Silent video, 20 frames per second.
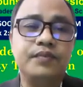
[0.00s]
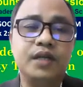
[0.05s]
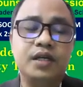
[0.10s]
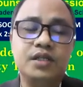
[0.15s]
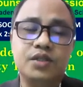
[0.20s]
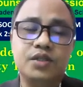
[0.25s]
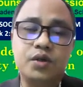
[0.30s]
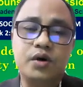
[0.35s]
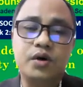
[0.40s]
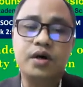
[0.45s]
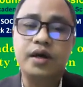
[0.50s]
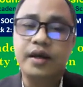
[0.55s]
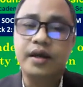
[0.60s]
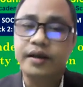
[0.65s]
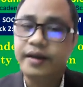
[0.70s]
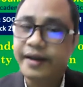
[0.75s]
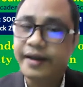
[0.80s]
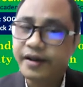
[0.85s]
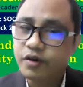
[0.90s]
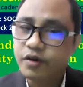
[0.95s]
So
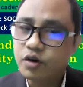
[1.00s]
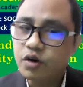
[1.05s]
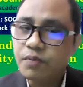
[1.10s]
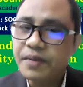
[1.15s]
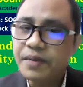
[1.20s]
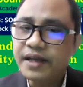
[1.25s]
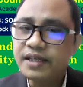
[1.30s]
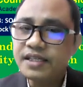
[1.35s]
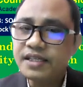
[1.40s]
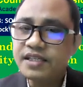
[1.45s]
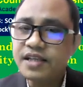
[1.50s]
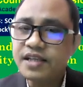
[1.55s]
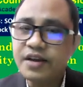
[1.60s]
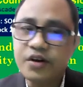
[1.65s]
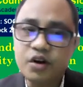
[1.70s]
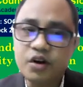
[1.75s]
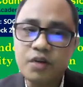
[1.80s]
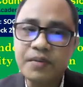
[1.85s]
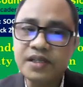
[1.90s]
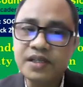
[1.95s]
this
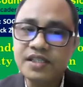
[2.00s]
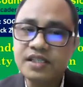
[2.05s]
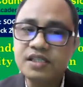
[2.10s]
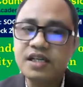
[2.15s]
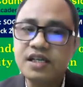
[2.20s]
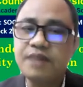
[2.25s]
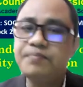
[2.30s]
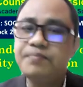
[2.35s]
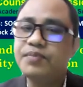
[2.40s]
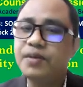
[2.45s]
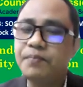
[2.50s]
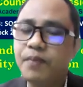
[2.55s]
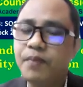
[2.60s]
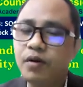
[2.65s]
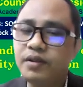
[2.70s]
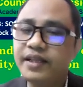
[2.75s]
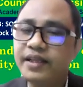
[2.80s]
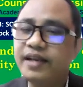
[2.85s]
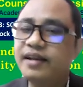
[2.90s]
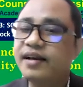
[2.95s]
economic system, the
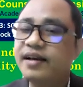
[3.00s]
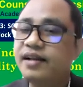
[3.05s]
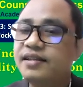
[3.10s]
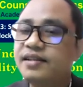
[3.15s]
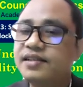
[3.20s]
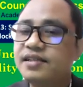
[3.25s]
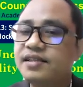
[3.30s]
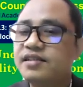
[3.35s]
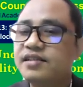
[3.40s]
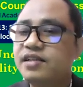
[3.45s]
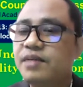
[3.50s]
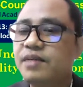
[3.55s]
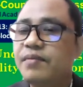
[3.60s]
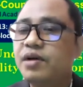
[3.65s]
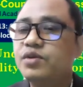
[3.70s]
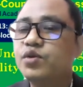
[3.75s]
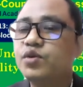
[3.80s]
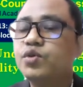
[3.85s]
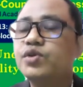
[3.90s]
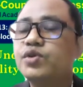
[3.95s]
political and cultural system
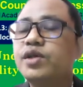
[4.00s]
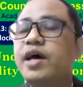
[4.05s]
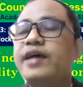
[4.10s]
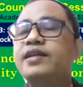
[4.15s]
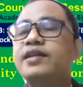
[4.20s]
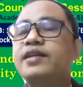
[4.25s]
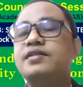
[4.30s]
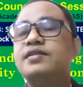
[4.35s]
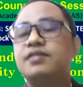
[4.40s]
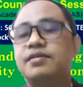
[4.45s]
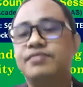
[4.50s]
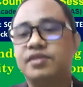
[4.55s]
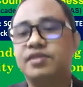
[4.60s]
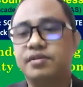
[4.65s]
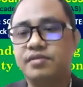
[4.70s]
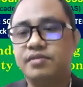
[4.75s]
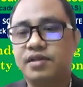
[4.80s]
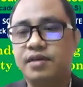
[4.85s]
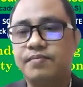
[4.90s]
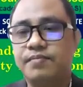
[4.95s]
are society's
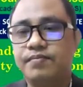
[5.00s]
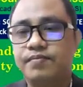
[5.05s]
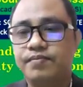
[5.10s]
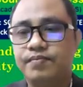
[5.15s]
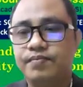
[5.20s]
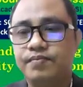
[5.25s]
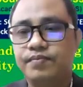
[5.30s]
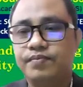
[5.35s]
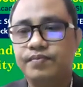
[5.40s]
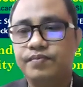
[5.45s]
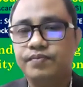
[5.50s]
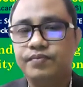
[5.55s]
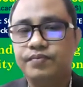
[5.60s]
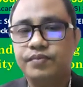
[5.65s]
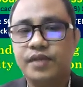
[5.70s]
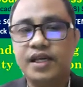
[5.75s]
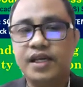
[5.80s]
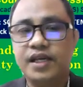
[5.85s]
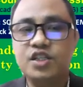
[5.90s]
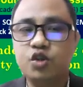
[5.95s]
subsystem.
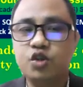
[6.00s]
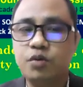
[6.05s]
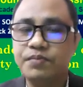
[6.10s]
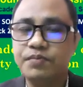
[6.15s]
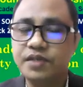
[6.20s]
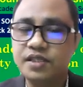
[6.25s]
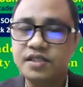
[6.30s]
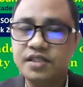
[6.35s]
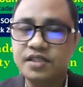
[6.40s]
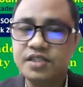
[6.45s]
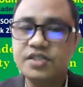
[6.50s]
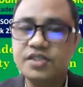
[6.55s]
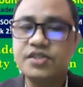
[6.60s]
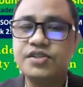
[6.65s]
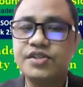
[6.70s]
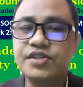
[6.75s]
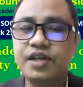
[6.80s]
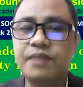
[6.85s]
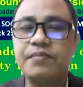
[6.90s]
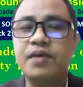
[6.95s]
Each of these three
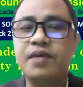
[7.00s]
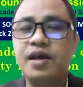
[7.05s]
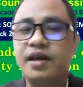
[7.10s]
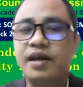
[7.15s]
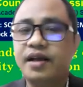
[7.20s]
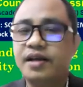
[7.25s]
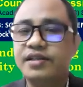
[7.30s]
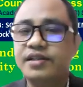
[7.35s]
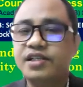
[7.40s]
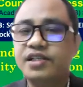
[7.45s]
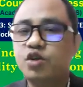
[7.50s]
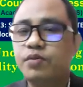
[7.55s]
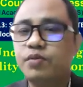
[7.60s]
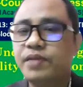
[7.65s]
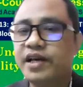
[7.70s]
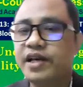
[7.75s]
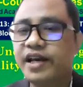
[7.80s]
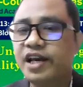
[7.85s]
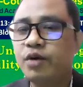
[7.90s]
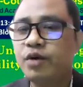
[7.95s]
systems consists of
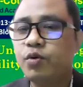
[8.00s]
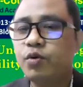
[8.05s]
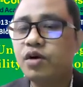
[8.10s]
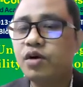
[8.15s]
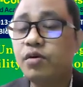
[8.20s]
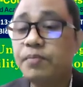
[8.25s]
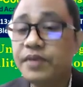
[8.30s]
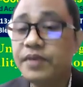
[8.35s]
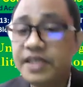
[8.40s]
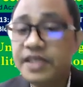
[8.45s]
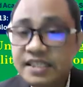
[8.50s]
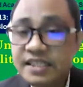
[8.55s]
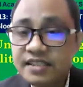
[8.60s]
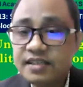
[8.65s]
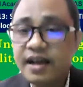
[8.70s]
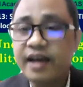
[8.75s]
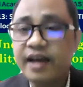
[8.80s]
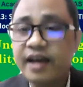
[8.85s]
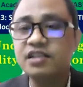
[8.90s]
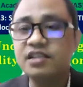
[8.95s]
the network of
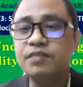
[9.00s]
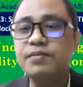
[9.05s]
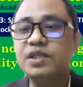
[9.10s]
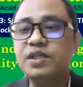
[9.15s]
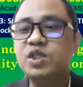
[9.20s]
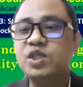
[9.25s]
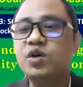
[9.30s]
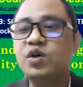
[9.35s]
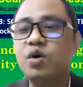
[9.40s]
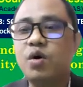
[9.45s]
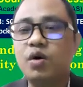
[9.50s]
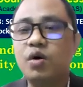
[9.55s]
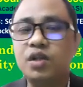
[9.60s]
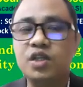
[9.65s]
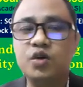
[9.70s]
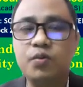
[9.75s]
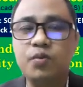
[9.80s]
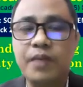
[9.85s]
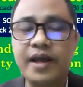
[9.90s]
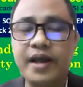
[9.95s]
interaction between all
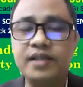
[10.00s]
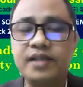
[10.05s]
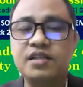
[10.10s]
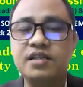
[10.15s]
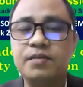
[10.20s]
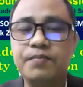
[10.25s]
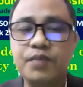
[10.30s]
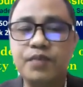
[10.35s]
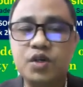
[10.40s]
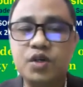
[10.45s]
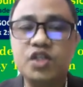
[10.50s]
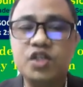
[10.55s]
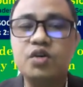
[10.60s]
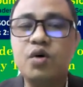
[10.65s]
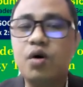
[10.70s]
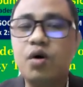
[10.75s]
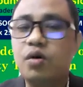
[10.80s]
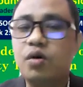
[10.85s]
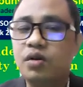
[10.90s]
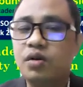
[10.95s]
humans and between
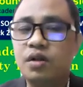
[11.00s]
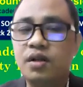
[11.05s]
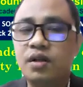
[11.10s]
all